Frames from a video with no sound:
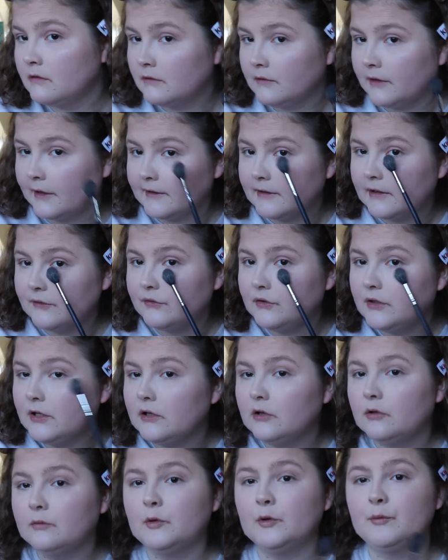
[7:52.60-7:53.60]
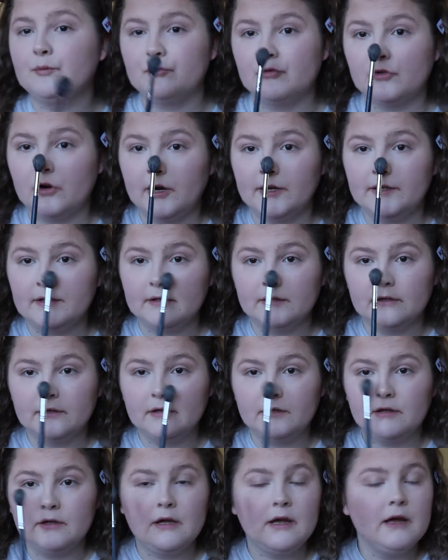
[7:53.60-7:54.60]
That's definitely a lot more
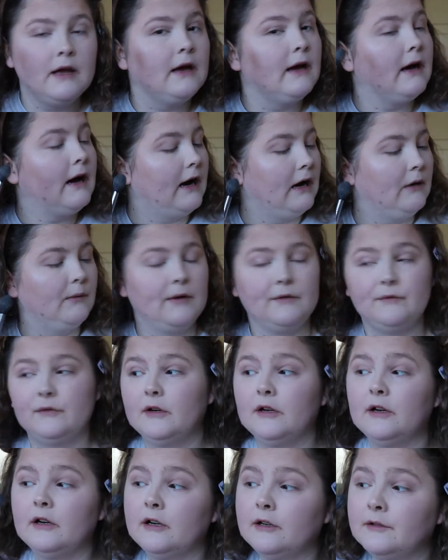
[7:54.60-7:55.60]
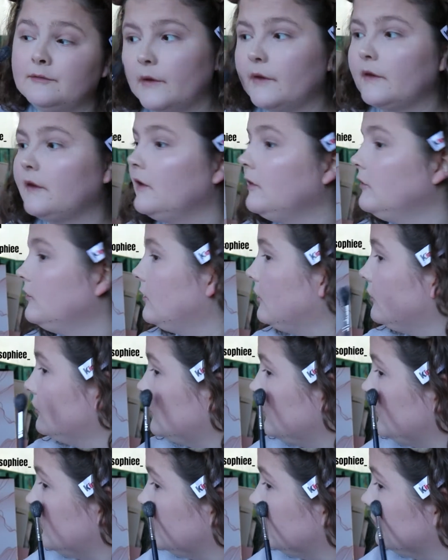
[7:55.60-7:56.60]
brighter. However, I'm still not
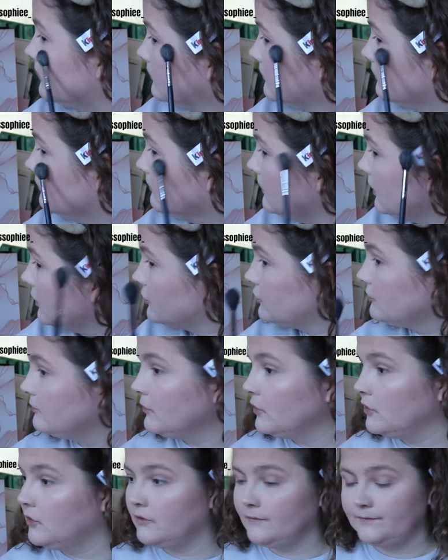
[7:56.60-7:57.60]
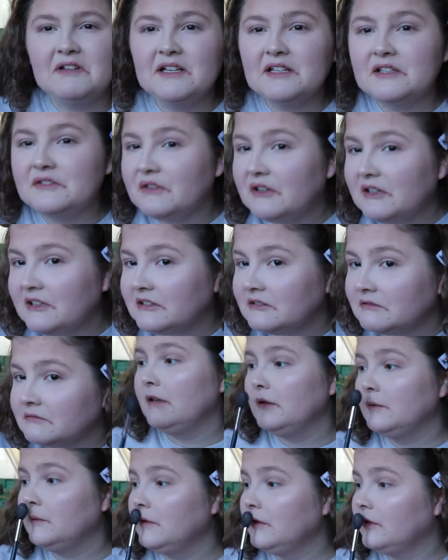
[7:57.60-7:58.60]
doing much more. It's fine. I
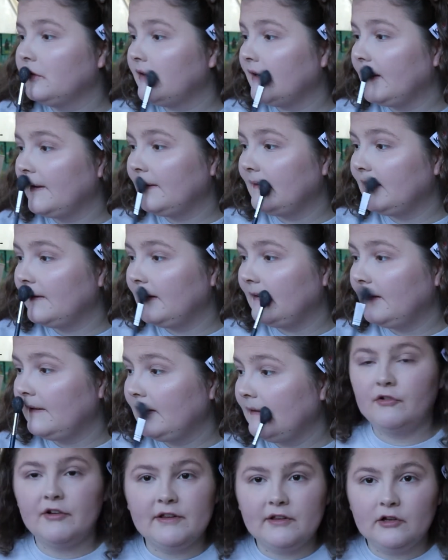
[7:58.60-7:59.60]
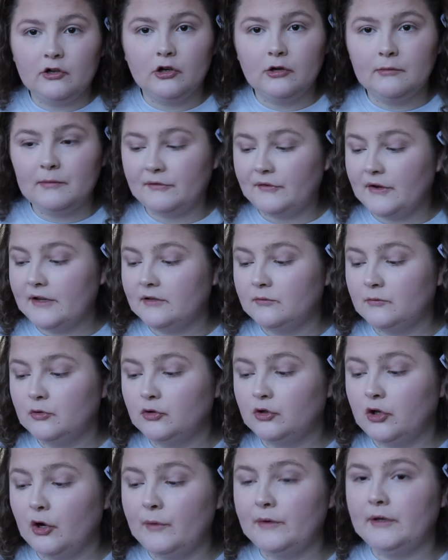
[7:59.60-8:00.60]
don't want a crazy glow on my face. I'm not
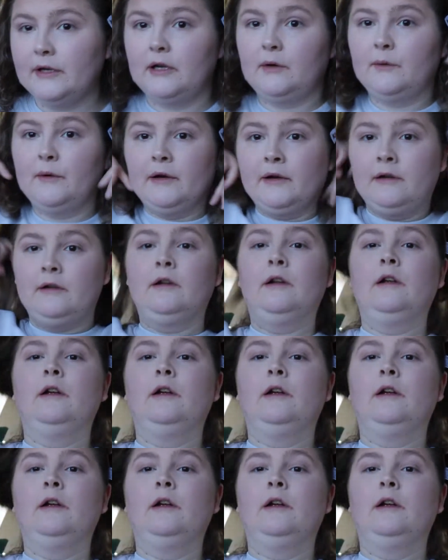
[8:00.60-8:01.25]
going anywhere.